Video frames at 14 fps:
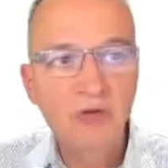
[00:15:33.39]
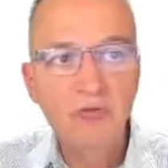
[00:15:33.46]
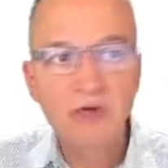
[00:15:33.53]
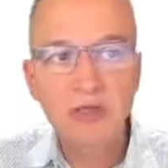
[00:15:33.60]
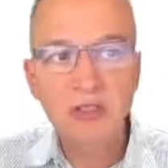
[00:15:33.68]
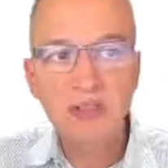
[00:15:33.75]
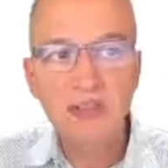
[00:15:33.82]

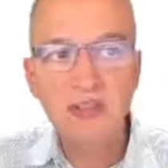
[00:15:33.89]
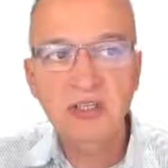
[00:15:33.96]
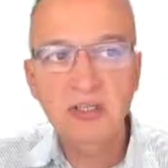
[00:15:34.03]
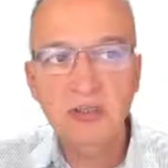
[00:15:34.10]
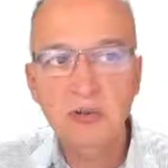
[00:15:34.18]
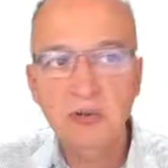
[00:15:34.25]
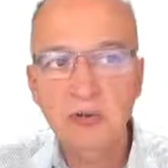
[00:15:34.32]
for
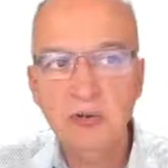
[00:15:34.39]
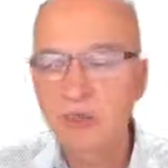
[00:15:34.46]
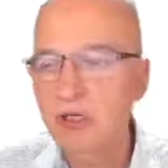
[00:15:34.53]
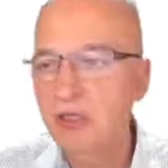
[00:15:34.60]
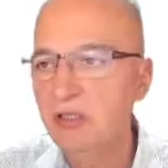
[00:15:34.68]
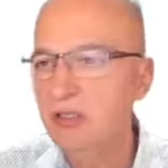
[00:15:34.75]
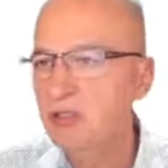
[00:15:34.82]
T0
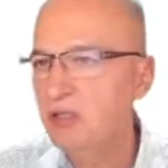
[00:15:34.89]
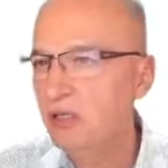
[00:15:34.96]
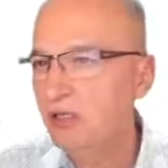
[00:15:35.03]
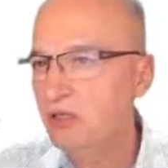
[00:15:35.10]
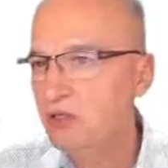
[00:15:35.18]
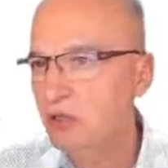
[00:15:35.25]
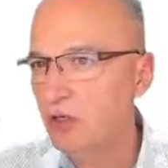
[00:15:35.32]
in this
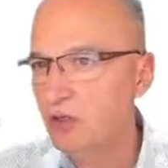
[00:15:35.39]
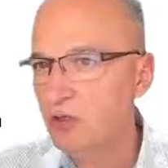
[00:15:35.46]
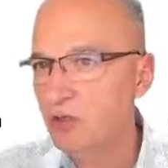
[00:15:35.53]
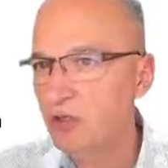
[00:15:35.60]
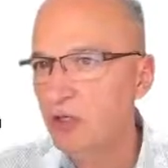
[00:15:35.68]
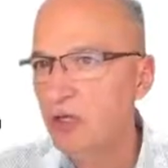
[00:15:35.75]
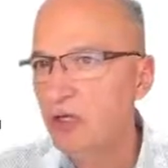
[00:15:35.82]
data
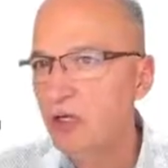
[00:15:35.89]
structure.